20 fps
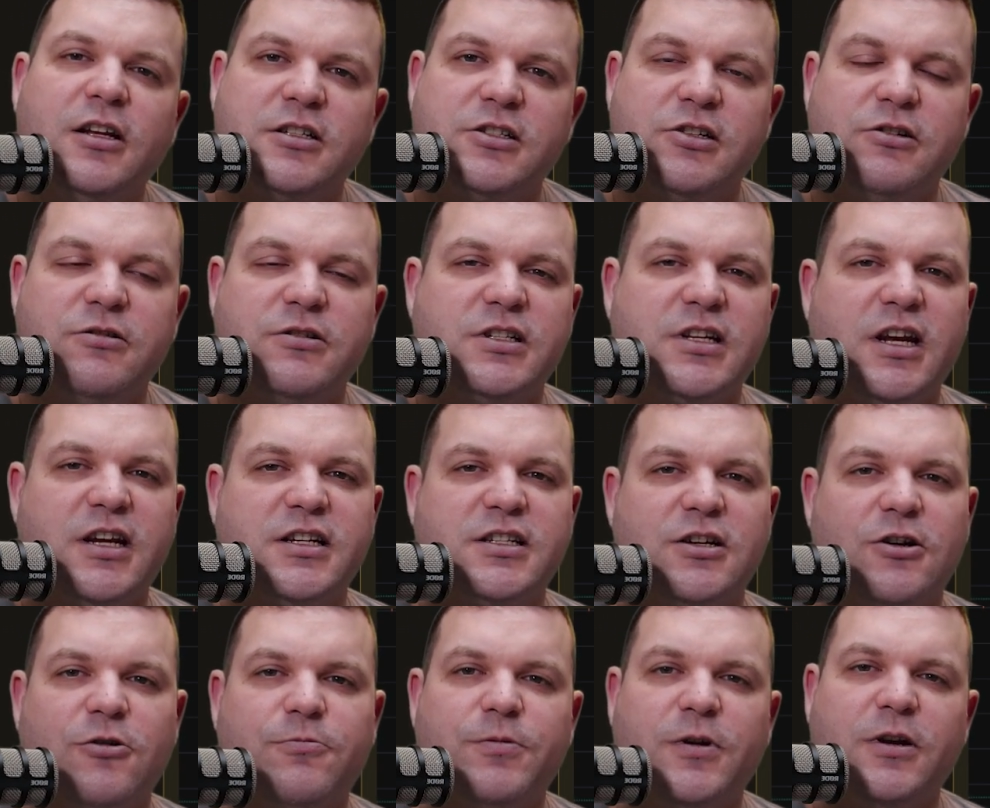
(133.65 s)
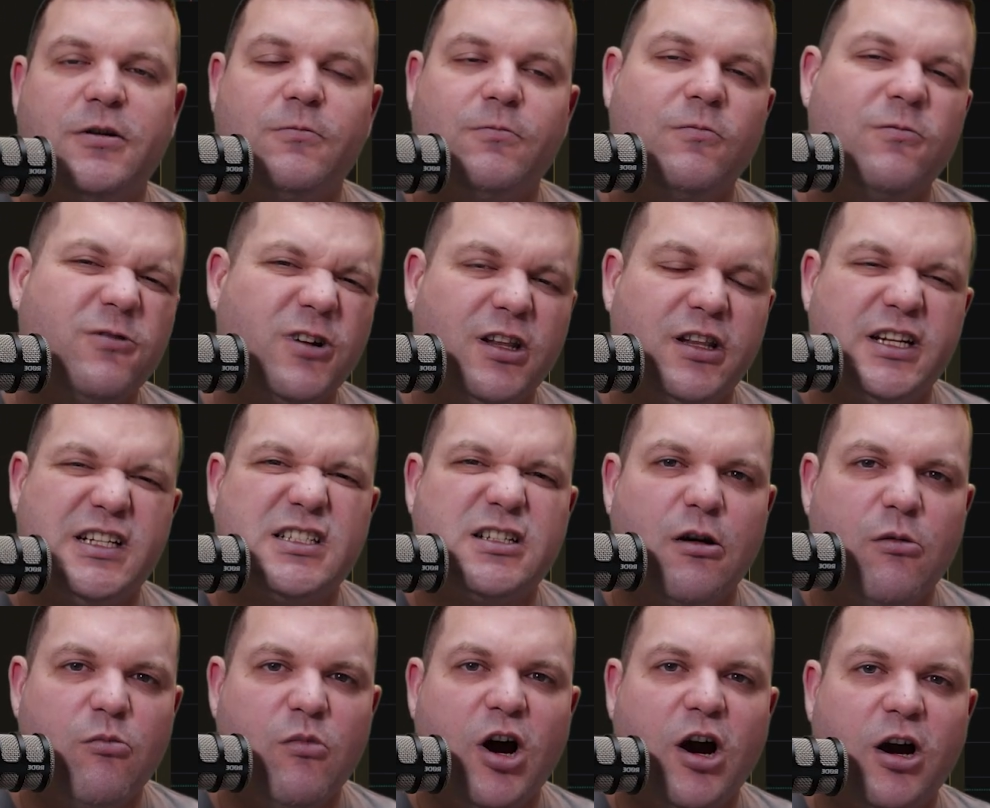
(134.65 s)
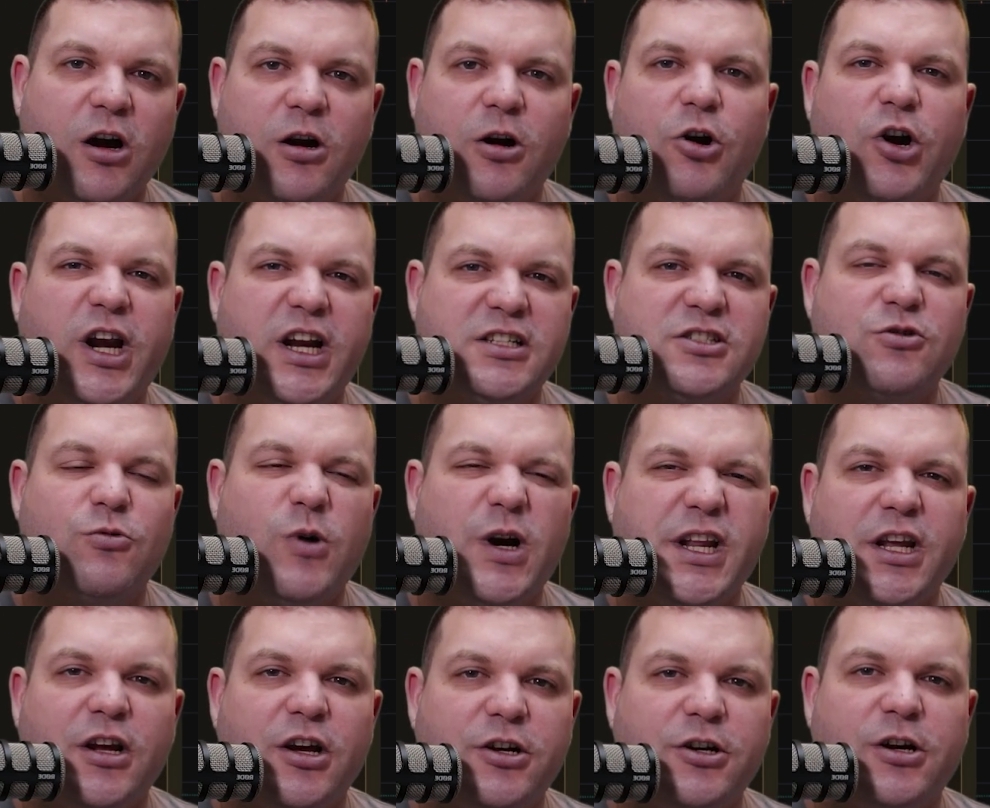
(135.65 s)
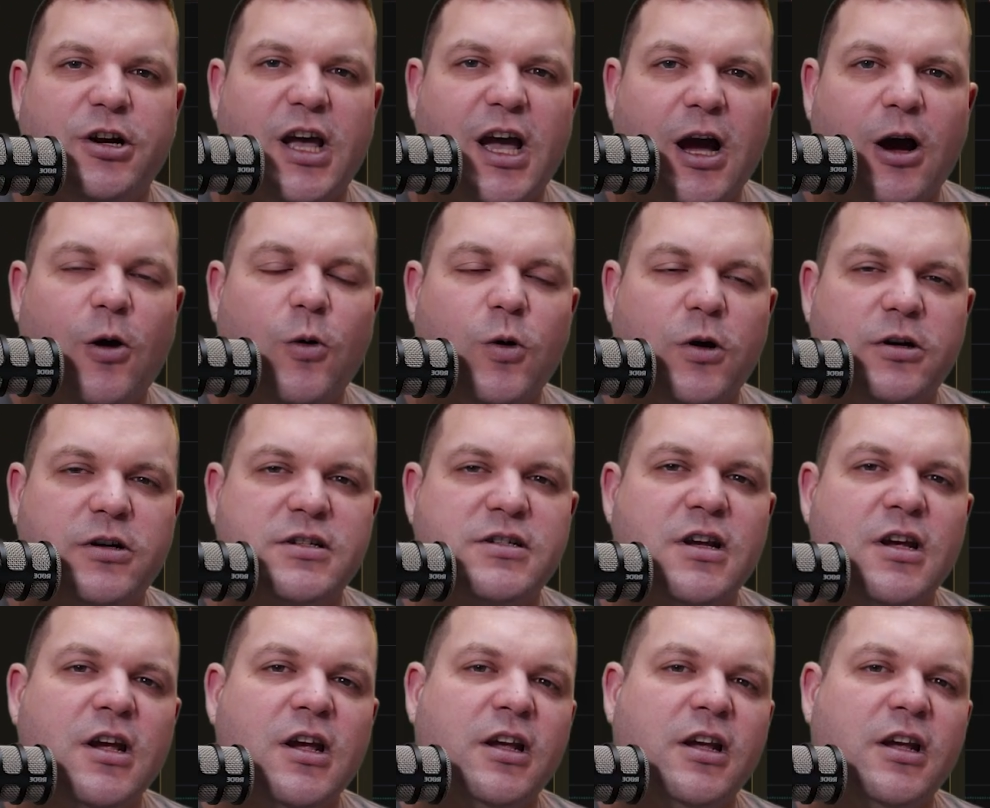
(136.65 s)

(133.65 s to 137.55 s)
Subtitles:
Tuesday's open, really tomorrow at 2000 hours